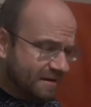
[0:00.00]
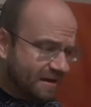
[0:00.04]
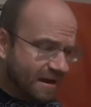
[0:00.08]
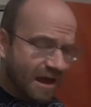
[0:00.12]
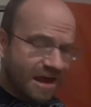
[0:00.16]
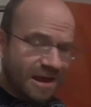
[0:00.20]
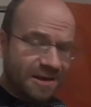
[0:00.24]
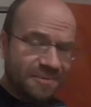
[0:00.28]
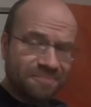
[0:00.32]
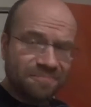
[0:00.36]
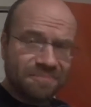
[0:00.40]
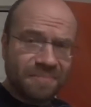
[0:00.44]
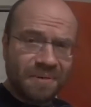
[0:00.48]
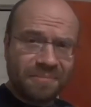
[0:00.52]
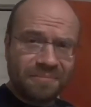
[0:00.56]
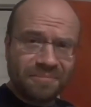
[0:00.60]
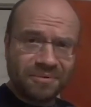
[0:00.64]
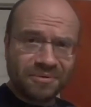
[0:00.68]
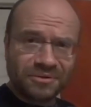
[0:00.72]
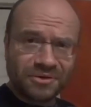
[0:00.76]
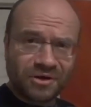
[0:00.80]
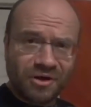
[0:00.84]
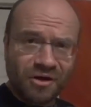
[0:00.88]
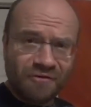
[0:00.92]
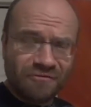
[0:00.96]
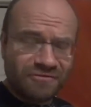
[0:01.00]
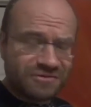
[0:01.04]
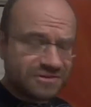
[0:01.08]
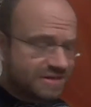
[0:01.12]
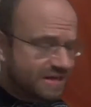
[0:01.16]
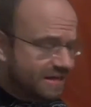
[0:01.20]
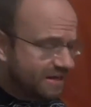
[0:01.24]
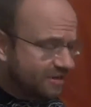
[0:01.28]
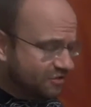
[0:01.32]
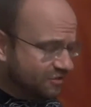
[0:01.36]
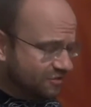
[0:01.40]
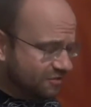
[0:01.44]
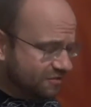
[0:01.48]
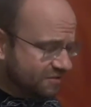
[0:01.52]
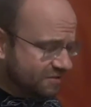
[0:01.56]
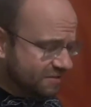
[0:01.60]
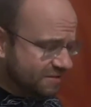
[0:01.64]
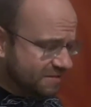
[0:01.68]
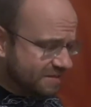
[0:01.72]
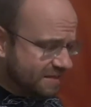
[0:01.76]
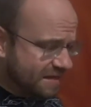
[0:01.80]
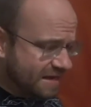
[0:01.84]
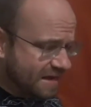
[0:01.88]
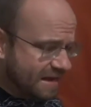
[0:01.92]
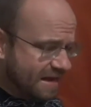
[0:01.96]
and mumbled
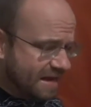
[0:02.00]
conversations,